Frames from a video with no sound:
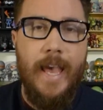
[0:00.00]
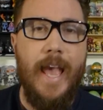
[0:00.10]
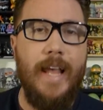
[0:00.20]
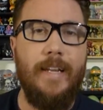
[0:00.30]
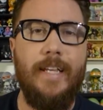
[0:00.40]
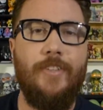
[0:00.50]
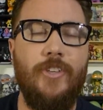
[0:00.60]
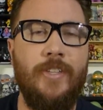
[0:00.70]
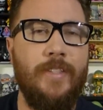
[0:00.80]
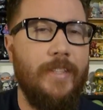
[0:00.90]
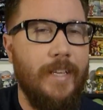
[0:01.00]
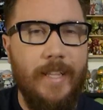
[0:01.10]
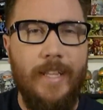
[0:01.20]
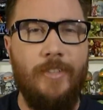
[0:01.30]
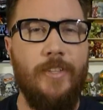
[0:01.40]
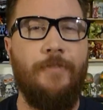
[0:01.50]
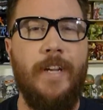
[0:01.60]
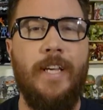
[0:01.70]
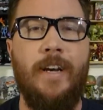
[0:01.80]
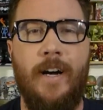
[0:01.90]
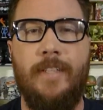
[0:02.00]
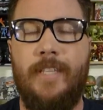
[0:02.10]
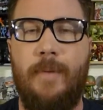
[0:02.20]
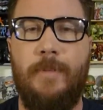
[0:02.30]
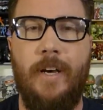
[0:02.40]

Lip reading: And it's just this funny concept